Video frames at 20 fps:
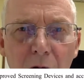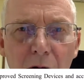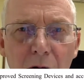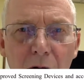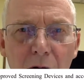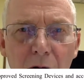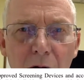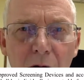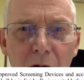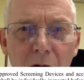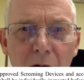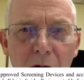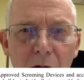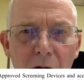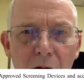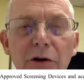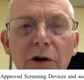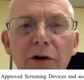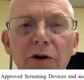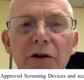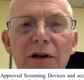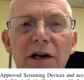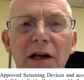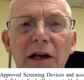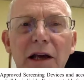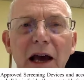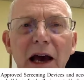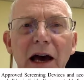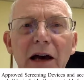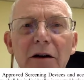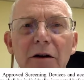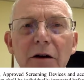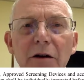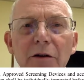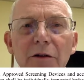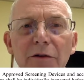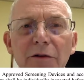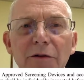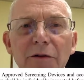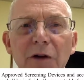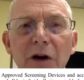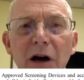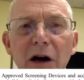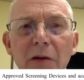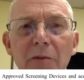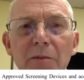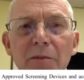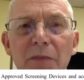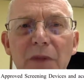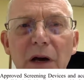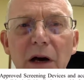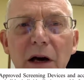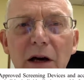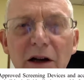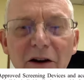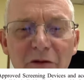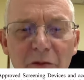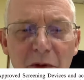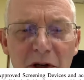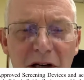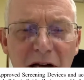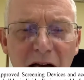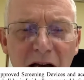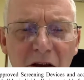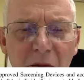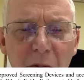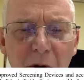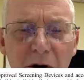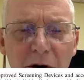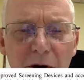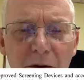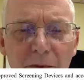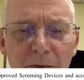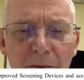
That's the answer you're going to get from a government expert.